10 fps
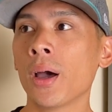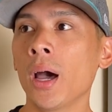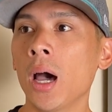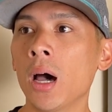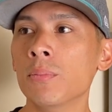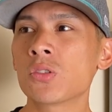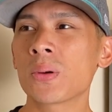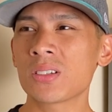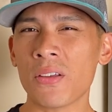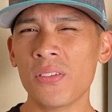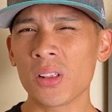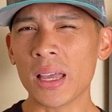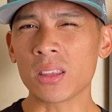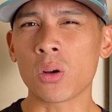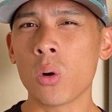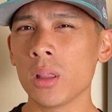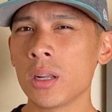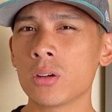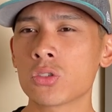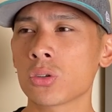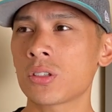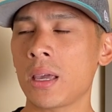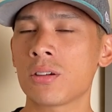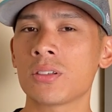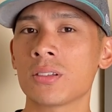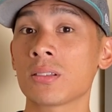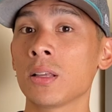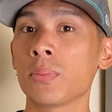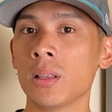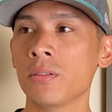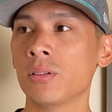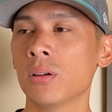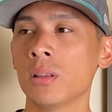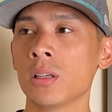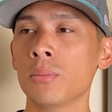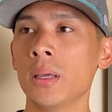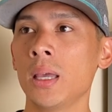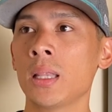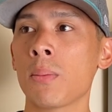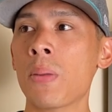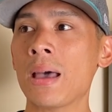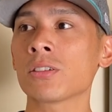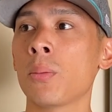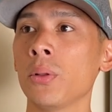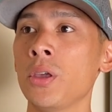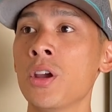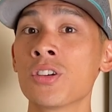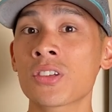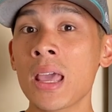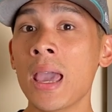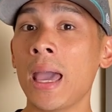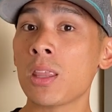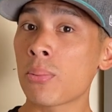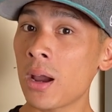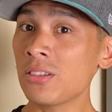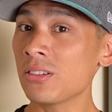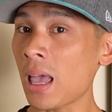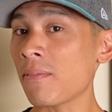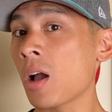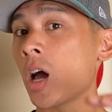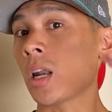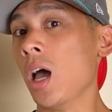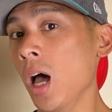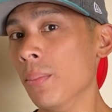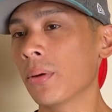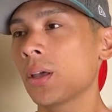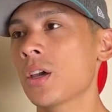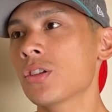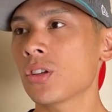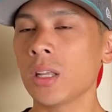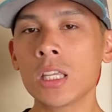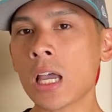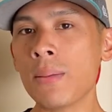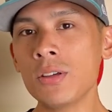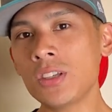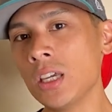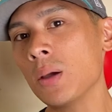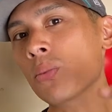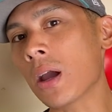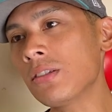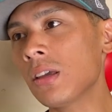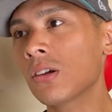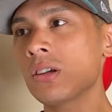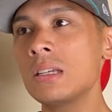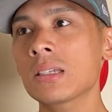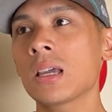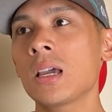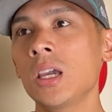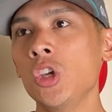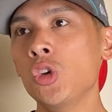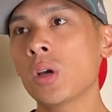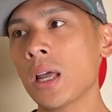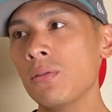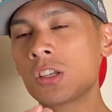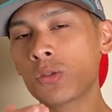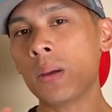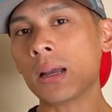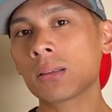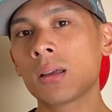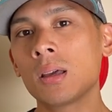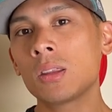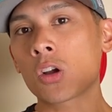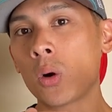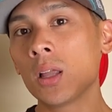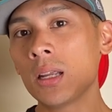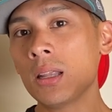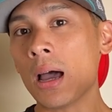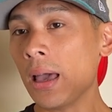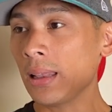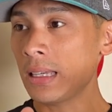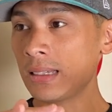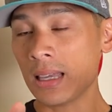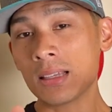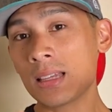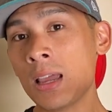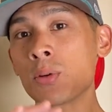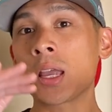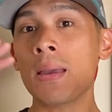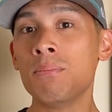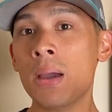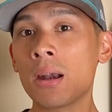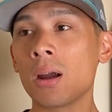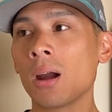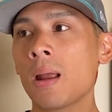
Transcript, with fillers: um, just because I feel like the quality control standards has slipped a little, a little bit in the past couple of years and the prices have gone up. So anytime you see a price increase, you kind of expect the quality to at least stay the same or get better